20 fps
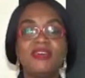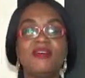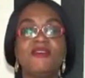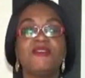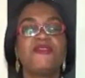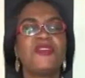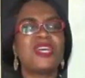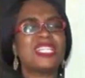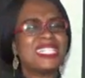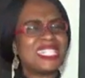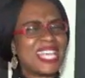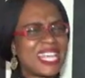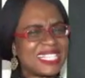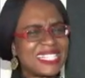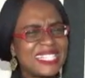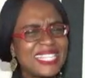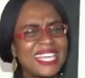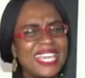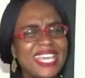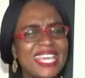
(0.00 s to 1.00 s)

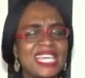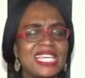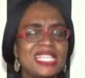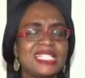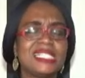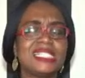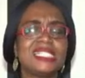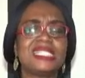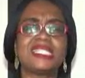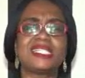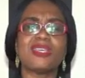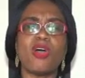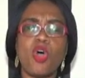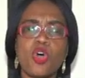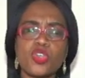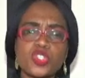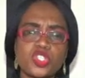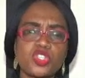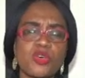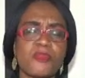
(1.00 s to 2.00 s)
Fantastic cake, isn't it?
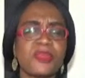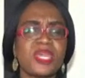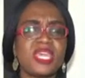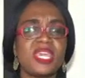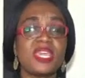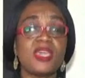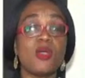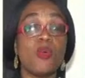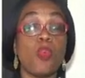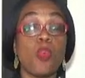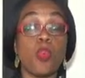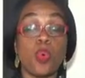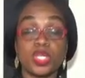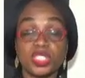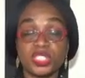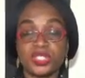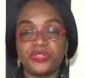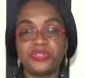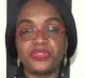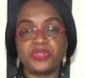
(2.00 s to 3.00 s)
Awesome cake,
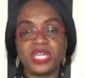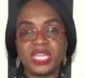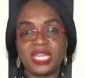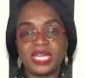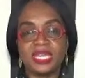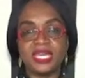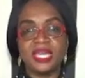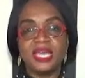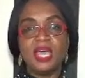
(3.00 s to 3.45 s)
wonderful cake.